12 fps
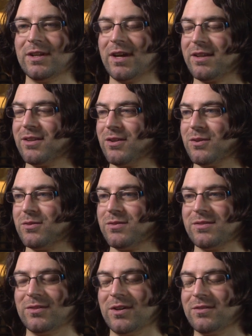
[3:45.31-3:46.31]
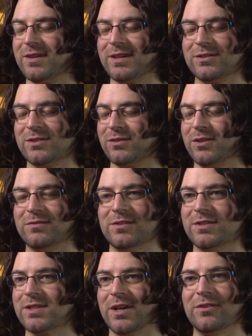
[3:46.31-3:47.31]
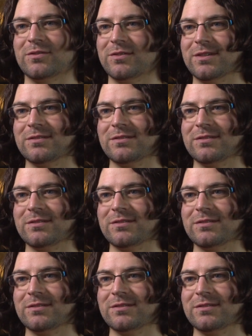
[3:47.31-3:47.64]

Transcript: I thought it was love. I just loved the sound of it.